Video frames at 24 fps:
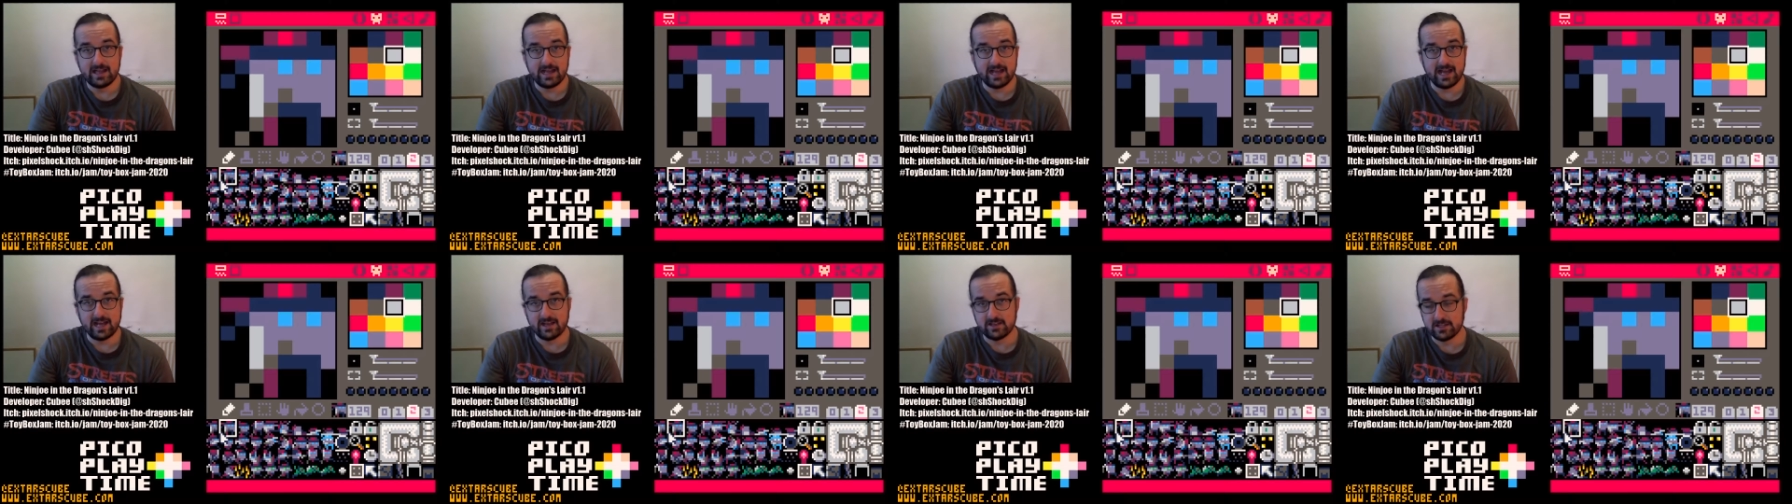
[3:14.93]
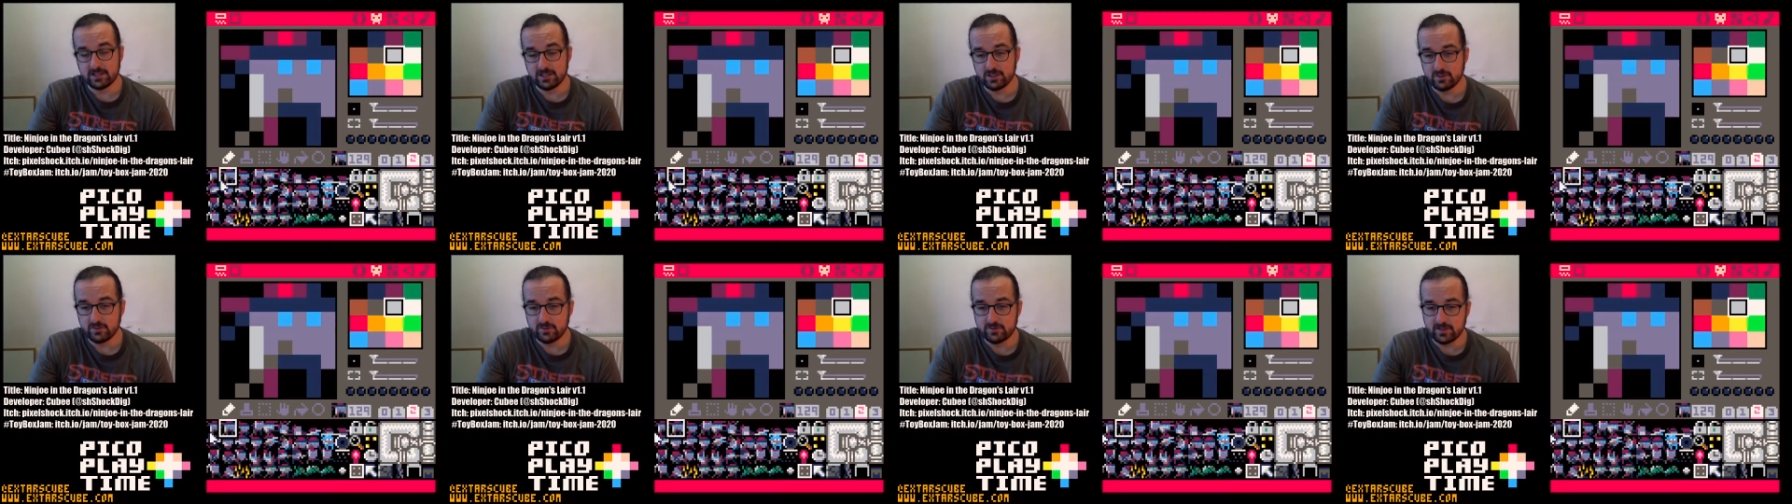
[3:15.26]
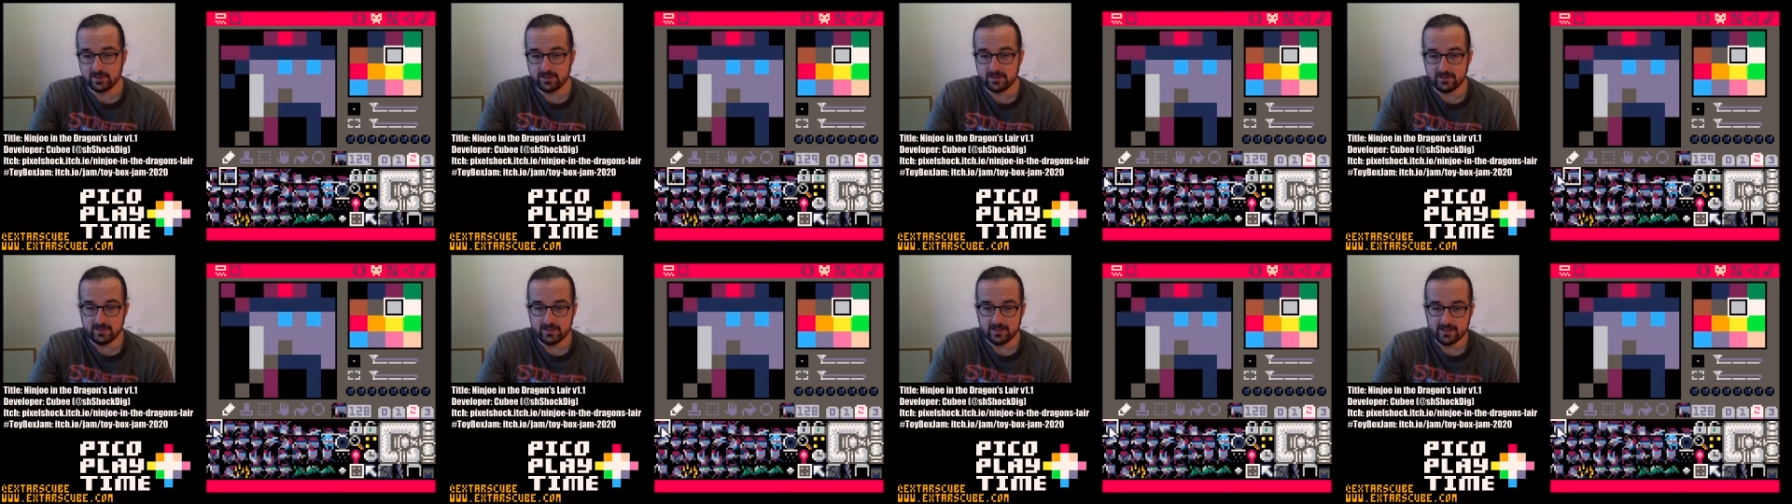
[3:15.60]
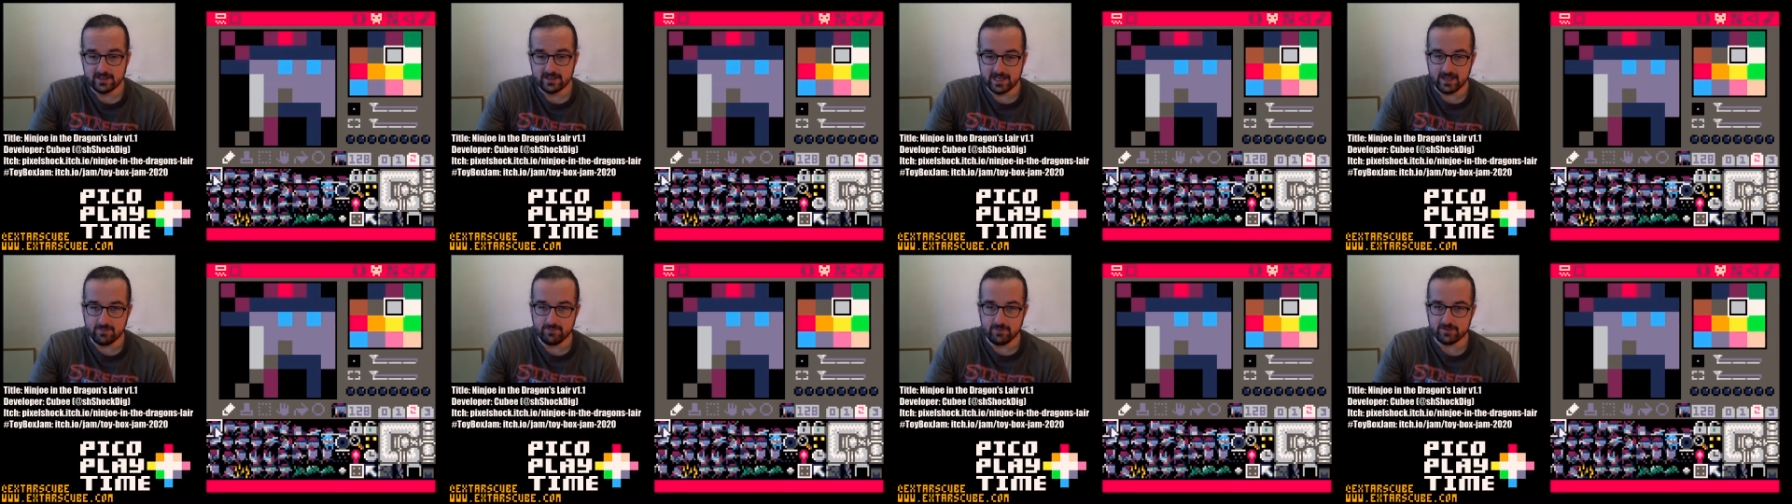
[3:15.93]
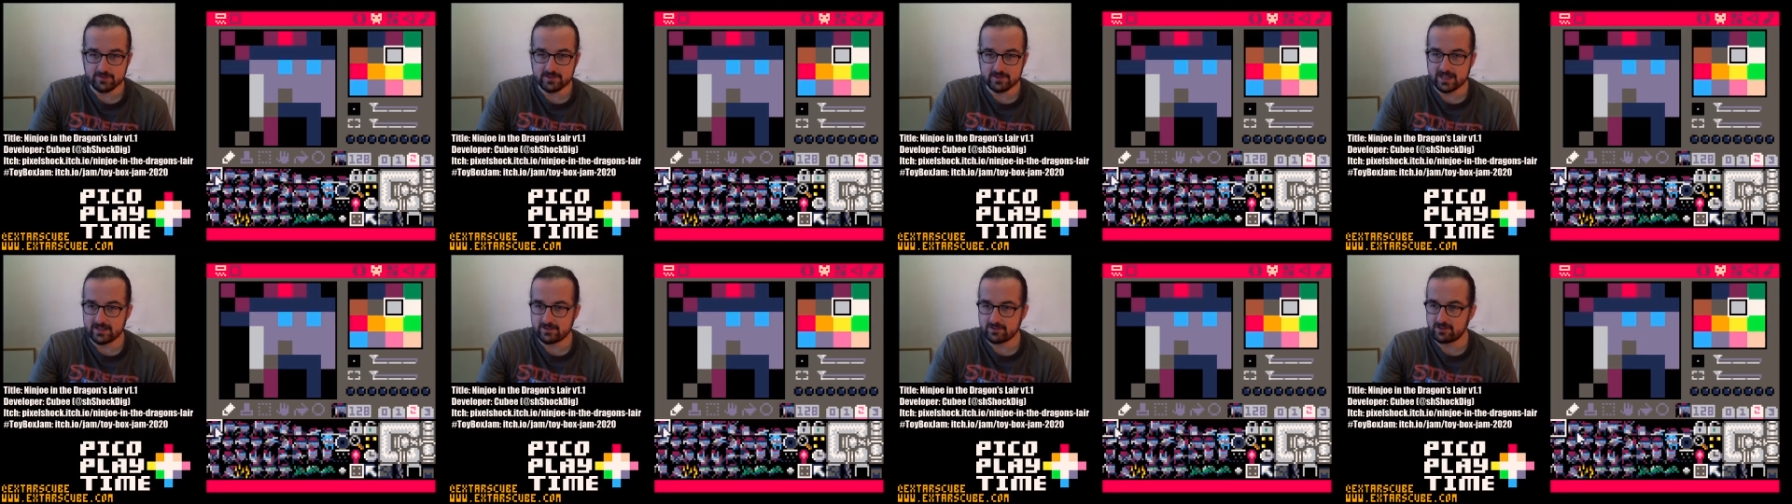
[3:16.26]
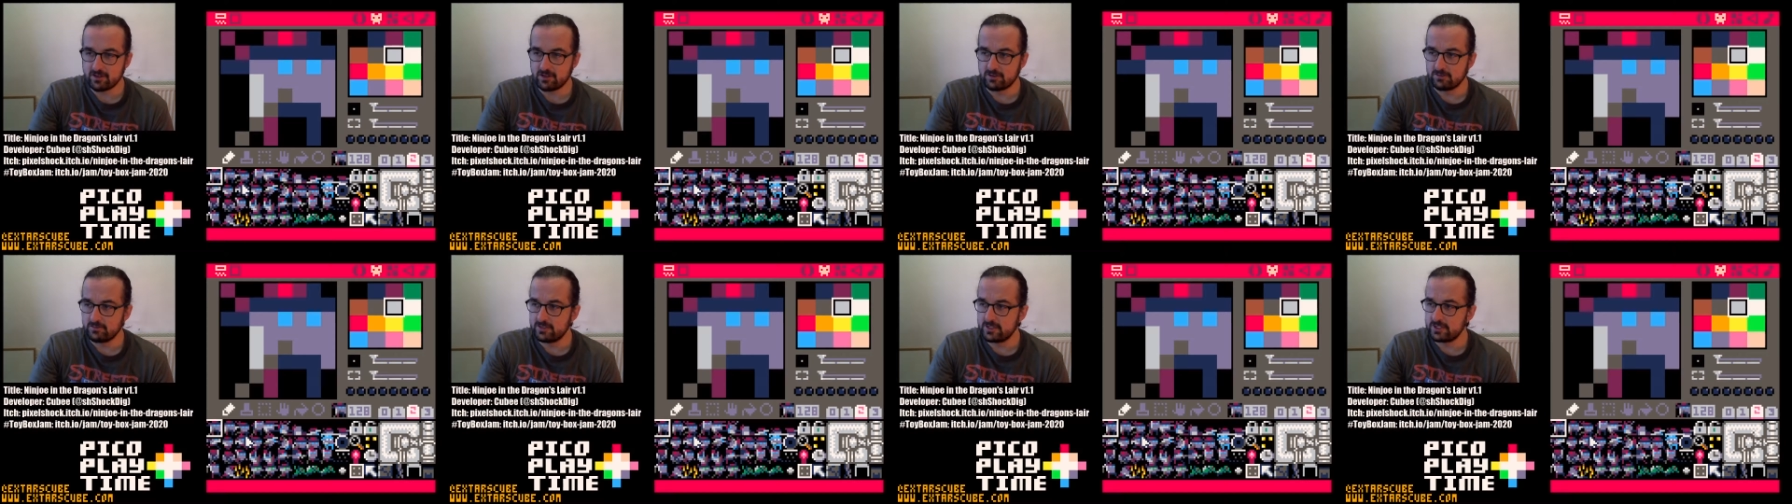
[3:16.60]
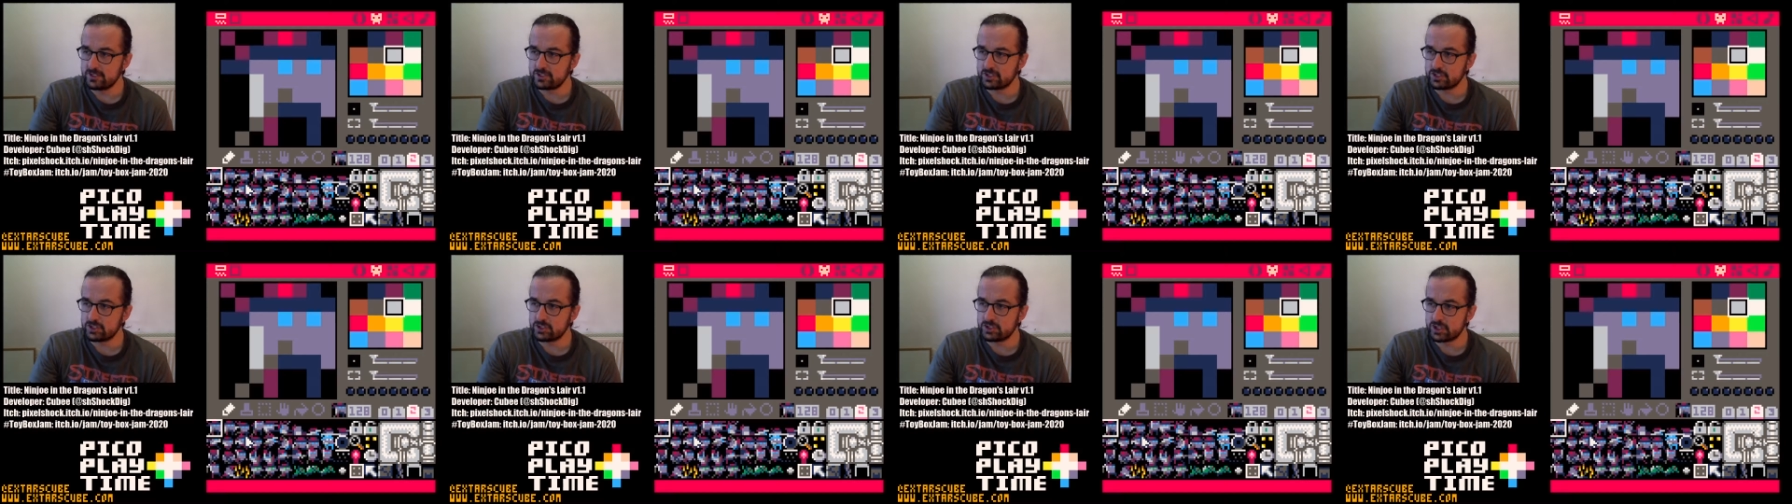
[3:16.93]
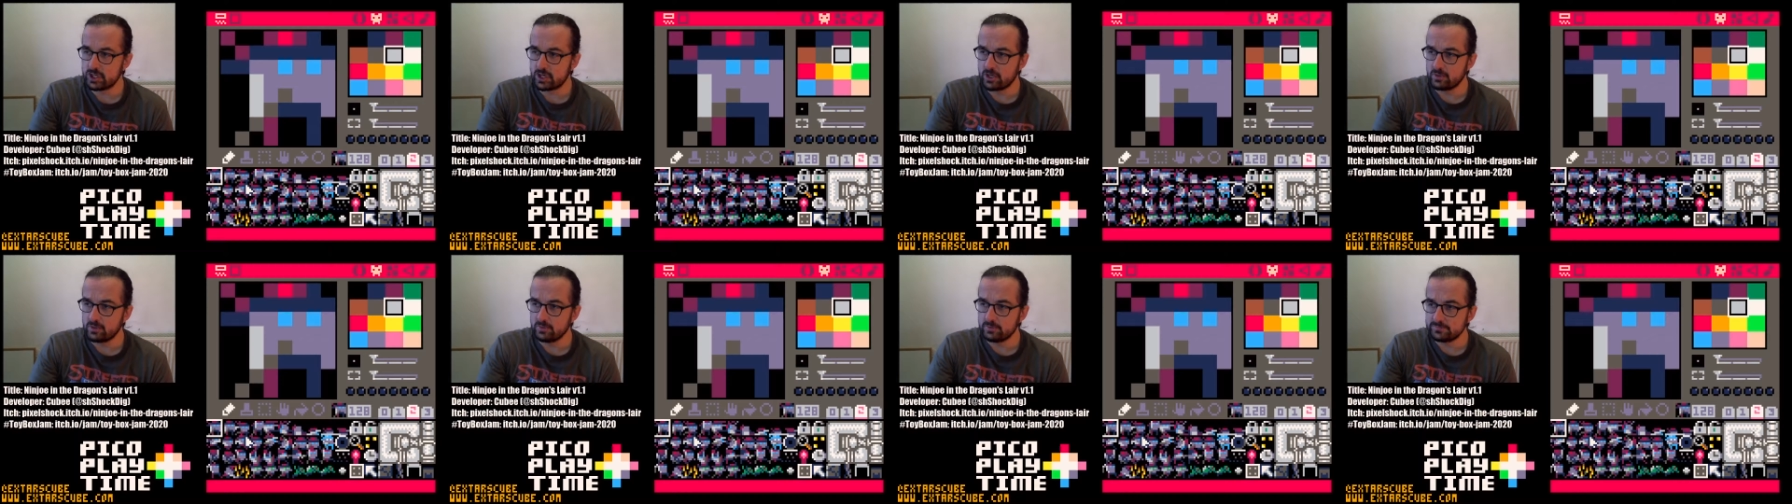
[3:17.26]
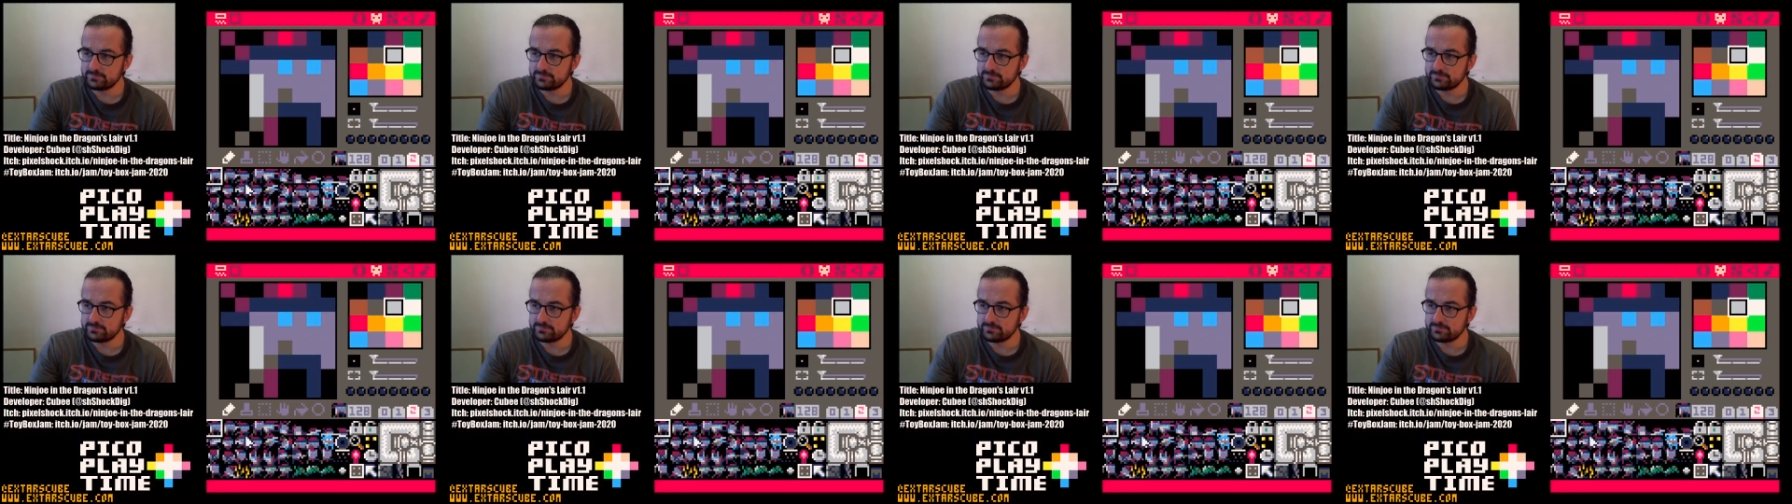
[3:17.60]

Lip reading: are using, and this guy's called Ninjoe,